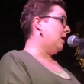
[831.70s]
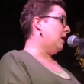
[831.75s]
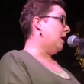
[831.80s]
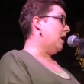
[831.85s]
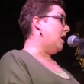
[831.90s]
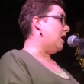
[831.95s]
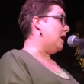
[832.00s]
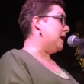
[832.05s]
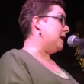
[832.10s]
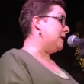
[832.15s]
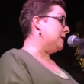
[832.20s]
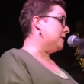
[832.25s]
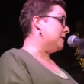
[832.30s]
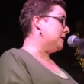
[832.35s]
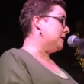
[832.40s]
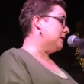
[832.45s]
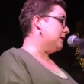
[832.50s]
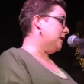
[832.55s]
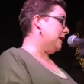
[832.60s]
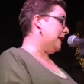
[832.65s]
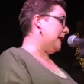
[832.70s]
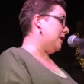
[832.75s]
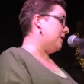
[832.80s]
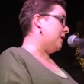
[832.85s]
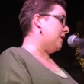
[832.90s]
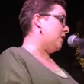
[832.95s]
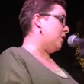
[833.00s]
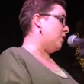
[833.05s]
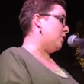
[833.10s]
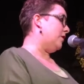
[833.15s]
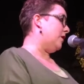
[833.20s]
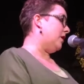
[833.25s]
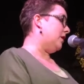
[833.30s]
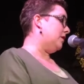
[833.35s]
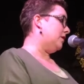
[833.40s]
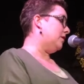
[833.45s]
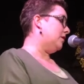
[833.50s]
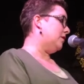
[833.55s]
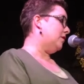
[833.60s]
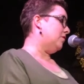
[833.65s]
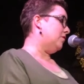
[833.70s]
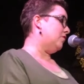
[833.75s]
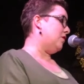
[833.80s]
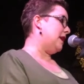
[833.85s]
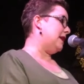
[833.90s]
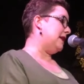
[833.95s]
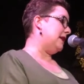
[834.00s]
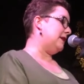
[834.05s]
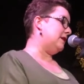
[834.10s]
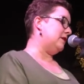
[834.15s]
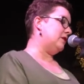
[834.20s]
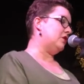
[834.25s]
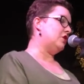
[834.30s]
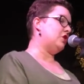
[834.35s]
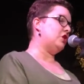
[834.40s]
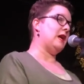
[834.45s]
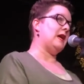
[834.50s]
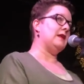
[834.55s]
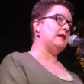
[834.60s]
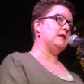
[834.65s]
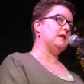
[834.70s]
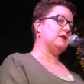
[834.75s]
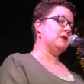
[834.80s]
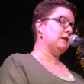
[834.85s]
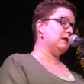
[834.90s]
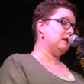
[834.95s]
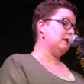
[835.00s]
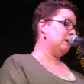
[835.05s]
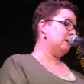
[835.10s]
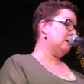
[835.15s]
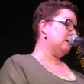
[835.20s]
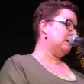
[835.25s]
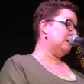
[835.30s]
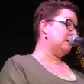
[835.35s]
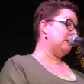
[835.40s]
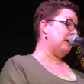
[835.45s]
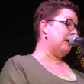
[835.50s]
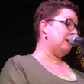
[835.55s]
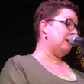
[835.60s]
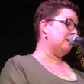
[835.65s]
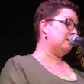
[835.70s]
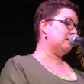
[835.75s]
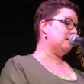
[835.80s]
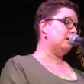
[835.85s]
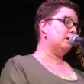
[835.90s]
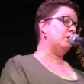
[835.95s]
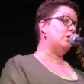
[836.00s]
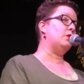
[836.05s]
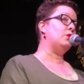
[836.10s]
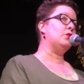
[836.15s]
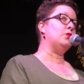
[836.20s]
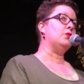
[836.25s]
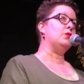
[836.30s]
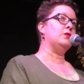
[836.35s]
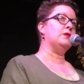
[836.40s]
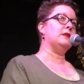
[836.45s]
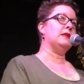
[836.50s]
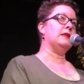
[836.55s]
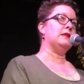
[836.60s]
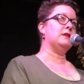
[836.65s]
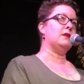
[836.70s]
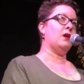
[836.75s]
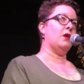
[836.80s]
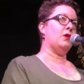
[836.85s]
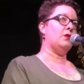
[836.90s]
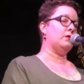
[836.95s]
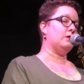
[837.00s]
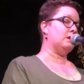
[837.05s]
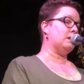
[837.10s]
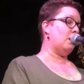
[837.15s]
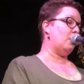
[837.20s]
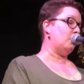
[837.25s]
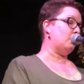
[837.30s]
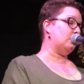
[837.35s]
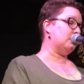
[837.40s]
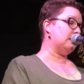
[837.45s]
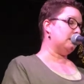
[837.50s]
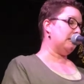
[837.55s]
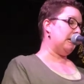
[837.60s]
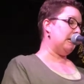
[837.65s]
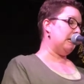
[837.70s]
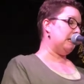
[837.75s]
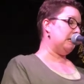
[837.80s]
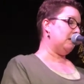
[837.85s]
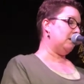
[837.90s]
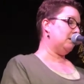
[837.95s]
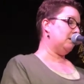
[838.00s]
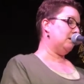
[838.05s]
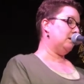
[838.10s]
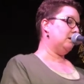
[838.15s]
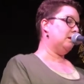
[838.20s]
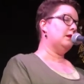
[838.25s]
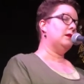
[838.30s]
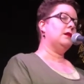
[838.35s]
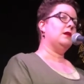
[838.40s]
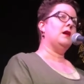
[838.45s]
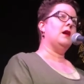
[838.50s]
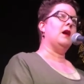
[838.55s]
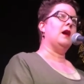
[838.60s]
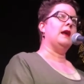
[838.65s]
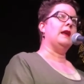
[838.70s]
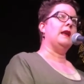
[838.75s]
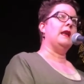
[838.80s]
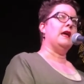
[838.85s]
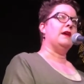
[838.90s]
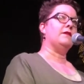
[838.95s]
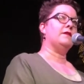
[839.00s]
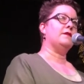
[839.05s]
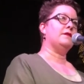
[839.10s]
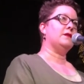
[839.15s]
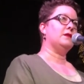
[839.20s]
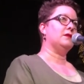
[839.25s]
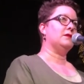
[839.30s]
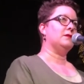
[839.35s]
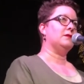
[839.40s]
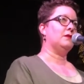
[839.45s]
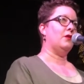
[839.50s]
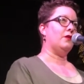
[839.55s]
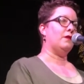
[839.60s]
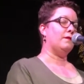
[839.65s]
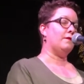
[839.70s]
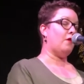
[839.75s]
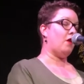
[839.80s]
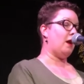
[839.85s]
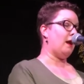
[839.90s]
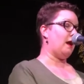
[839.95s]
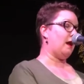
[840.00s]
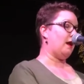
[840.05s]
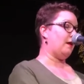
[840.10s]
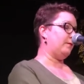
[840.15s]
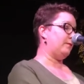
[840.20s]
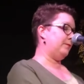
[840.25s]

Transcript: Eyes clouded over, ready to shed, snakes lose its own old skin. I left on a Friday.